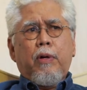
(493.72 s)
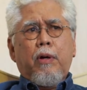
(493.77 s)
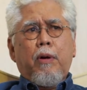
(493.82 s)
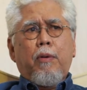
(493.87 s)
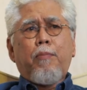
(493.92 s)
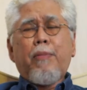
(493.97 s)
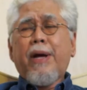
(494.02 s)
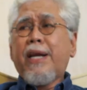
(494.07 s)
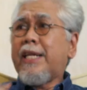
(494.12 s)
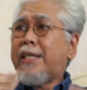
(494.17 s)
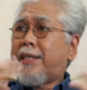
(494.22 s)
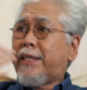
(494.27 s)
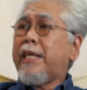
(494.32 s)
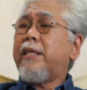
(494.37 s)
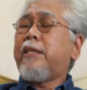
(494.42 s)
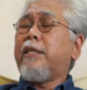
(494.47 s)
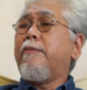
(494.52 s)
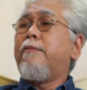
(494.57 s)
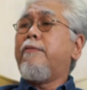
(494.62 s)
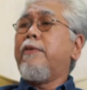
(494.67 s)

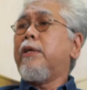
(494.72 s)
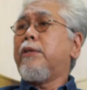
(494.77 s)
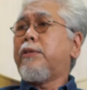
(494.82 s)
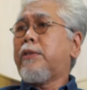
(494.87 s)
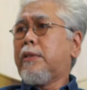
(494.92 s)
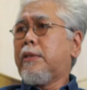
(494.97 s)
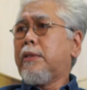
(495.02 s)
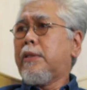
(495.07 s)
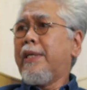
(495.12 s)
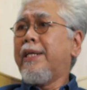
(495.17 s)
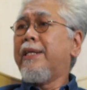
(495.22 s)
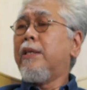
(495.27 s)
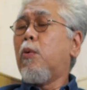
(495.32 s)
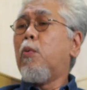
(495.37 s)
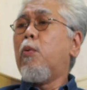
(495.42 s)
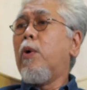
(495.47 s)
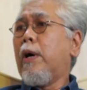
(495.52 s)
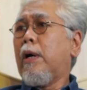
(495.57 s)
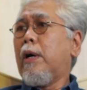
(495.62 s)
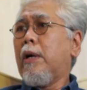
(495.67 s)
meditativeness in the
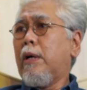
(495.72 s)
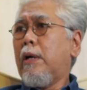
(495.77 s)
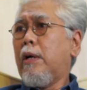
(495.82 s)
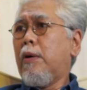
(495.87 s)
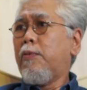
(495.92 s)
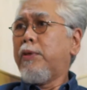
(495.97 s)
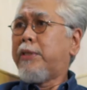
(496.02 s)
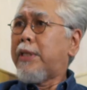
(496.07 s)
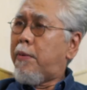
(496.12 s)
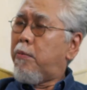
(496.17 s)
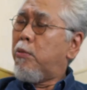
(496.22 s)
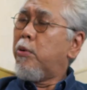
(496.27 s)
work, which I'm